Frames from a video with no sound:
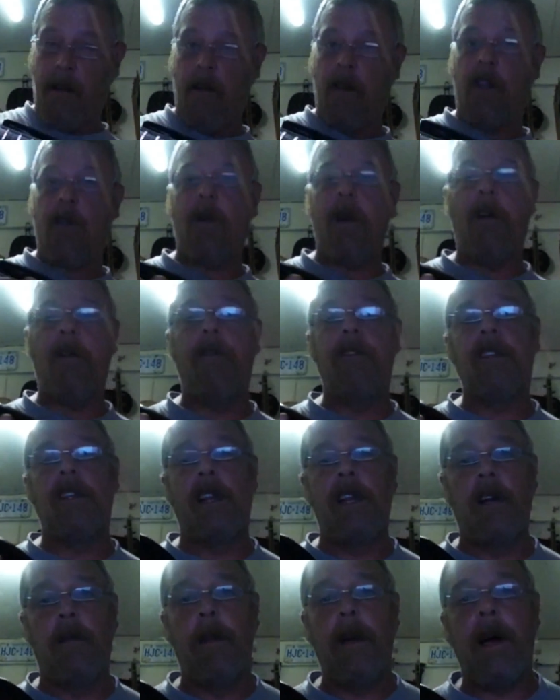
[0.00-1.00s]
on 12th is a
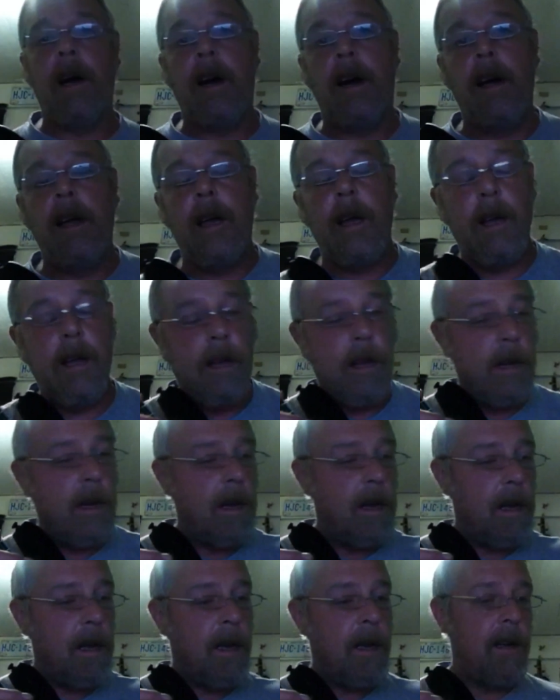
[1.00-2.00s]
little bit high.
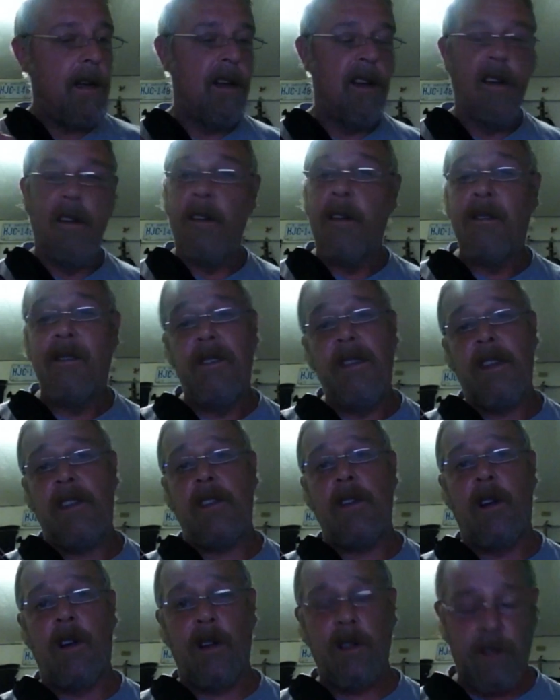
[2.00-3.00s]
Now
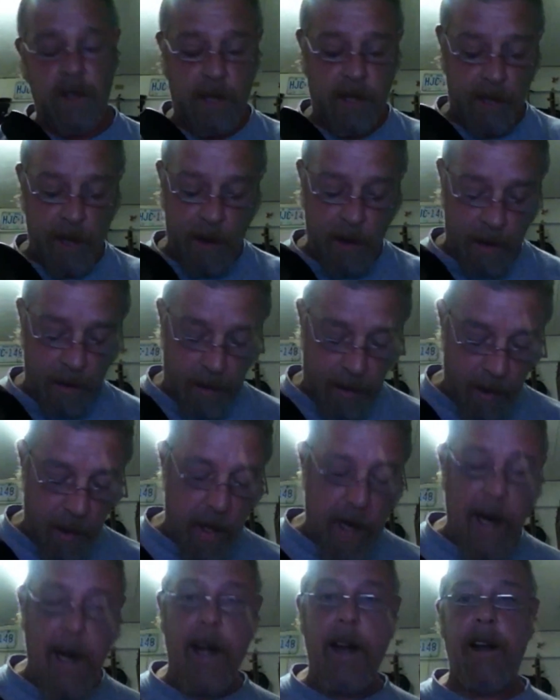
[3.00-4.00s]
that's not hard to sort
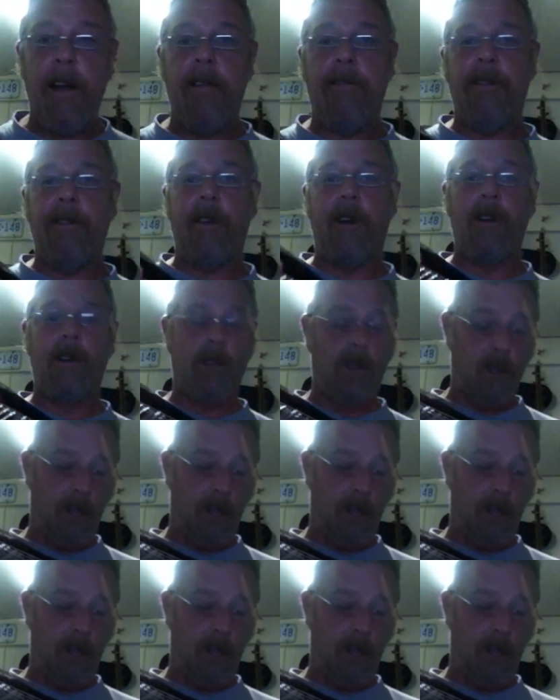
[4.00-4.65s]
out. If you've got an